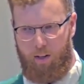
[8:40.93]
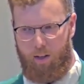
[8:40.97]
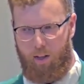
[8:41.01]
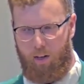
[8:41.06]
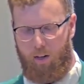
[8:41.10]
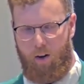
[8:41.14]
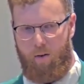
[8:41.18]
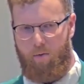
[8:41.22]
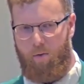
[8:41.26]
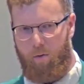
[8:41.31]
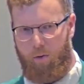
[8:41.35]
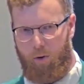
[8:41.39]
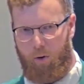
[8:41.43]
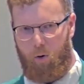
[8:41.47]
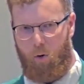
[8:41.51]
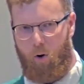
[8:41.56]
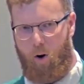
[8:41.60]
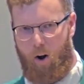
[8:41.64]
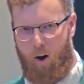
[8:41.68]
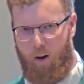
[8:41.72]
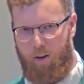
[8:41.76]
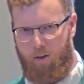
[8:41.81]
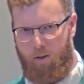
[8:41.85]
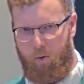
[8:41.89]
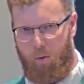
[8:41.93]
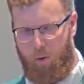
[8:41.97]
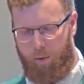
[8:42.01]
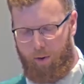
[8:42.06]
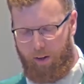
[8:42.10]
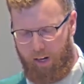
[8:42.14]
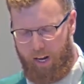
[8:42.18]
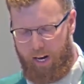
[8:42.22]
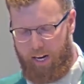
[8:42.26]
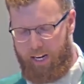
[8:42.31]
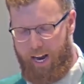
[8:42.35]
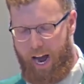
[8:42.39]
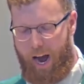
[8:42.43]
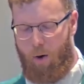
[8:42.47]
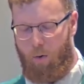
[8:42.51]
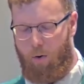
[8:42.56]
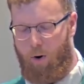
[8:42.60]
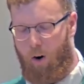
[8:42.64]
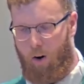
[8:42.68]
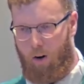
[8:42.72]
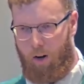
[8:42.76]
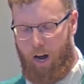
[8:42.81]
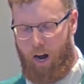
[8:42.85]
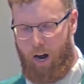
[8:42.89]
The love of the cross, where we lay down
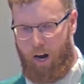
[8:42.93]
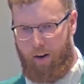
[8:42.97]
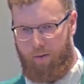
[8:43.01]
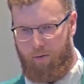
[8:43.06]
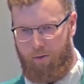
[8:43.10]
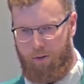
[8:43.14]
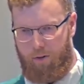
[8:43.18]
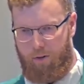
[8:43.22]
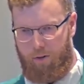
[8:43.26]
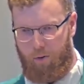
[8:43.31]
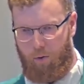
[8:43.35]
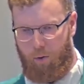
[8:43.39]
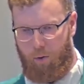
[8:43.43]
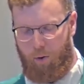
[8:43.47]
our lives,